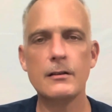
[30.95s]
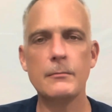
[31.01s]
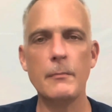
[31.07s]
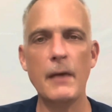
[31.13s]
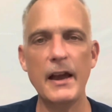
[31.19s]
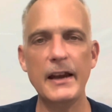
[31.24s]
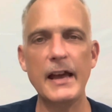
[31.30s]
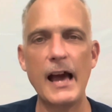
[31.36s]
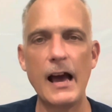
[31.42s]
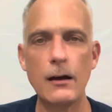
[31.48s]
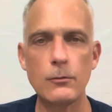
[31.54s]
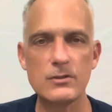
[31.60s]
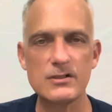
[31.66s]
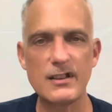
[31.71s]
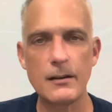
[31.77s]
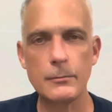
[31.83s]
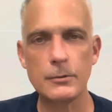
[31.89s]
Maniac
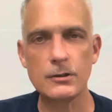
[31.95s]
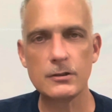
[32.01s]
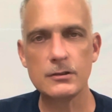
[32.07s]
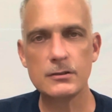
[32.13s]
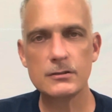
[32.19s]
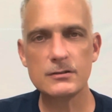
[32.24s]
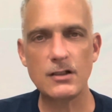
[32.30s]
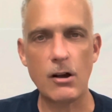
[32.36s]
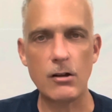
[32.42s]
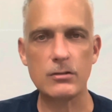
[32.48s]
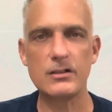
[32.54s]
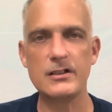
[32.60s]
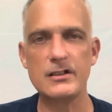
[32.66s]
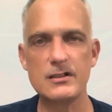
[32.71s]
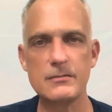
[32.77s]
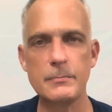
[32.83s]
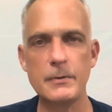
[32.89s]
was able to talk to
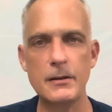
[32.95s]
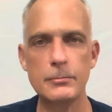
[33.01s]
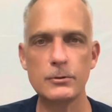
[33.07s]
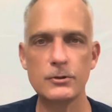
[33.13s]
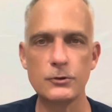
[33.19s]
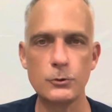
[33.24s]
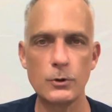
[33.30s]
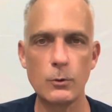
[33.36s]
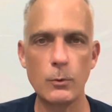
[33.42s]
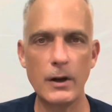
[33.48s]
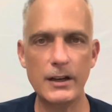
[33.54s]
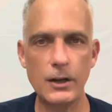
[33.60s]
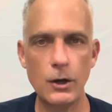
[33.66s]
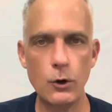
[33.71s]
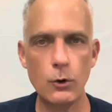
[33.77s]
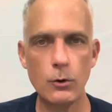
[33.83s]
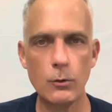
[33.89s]
his people through the
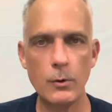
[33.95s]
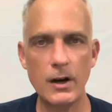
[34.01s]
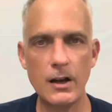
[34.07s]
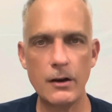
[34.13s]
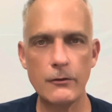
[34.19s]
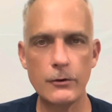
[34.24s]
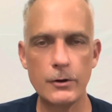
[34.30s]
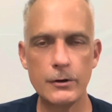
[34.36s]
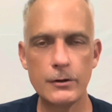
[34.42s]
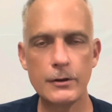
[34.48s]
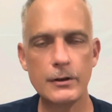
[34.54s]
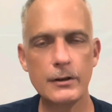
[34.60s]
window or whatever.